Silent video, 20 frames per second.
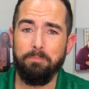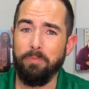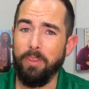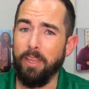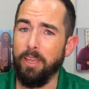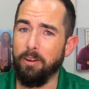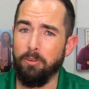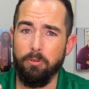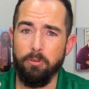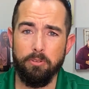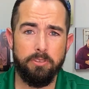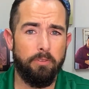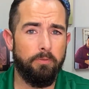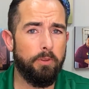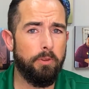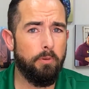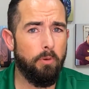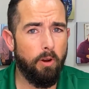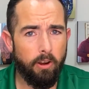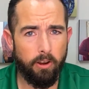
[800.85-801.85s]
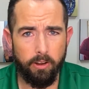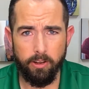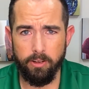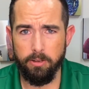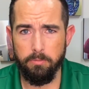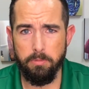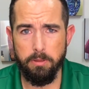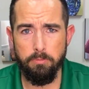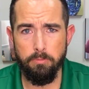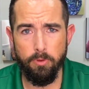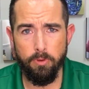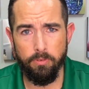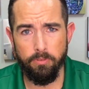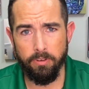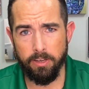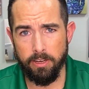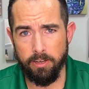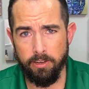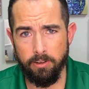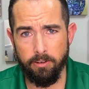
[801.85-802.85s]
And of course, if you are going to be
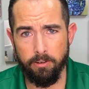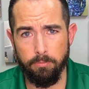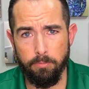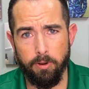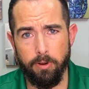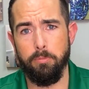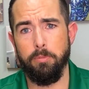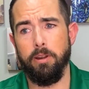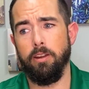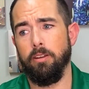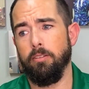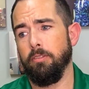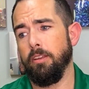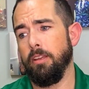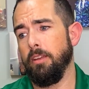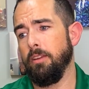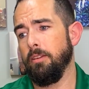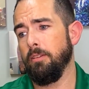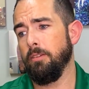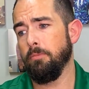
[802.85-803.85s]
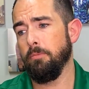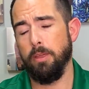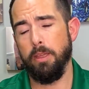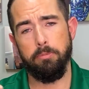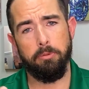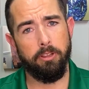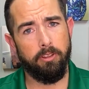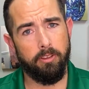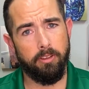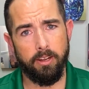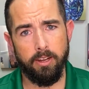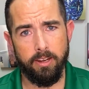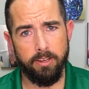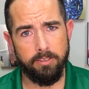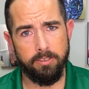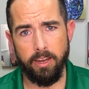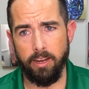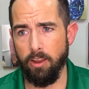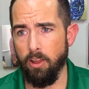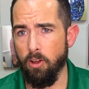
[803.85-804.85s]
moving here permanently, maybe looking at a
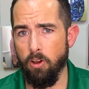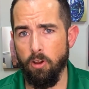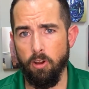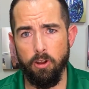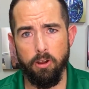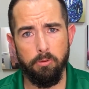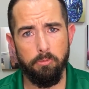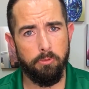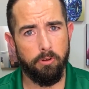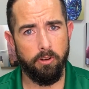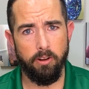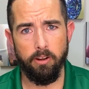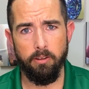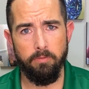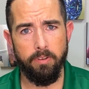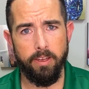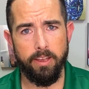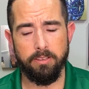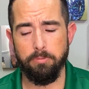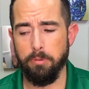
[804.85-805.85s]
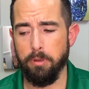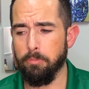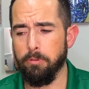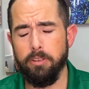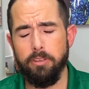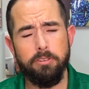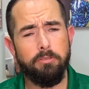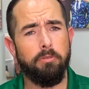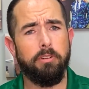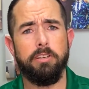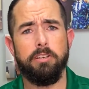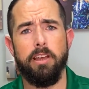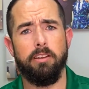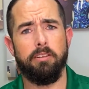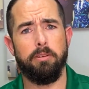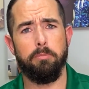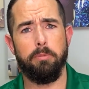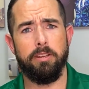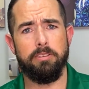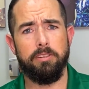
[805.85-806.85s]
second home or an investment, please reach out
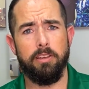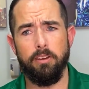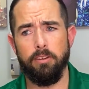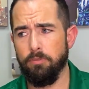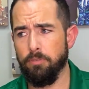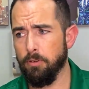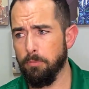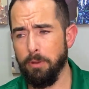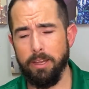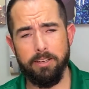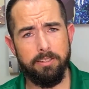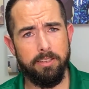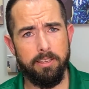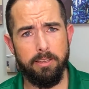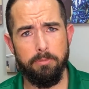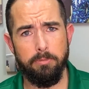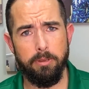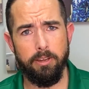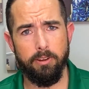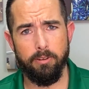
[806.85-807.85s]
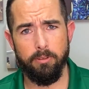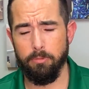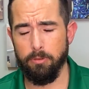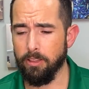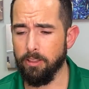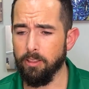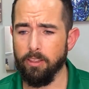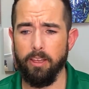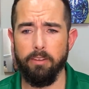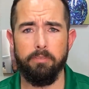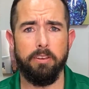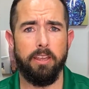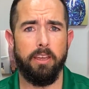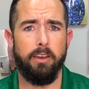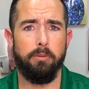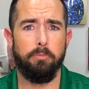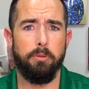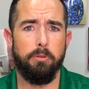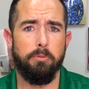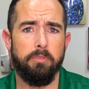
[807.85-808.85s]
to myself or my team here. We'd love to help you.